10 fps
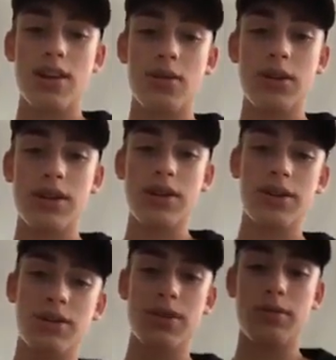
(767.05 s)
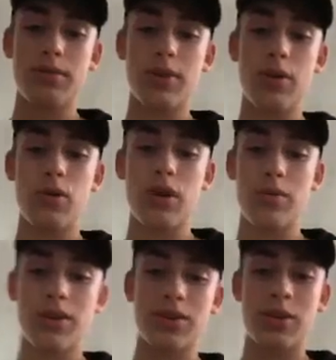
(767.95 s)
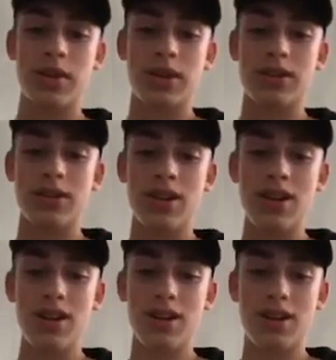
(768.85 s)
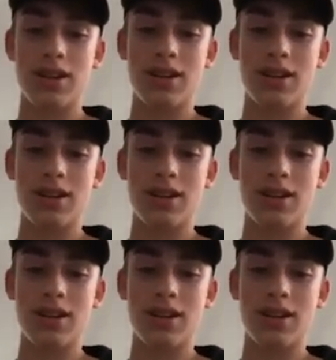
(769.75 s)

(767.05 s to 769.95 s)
Will you do a, a Walmart tour? Sure.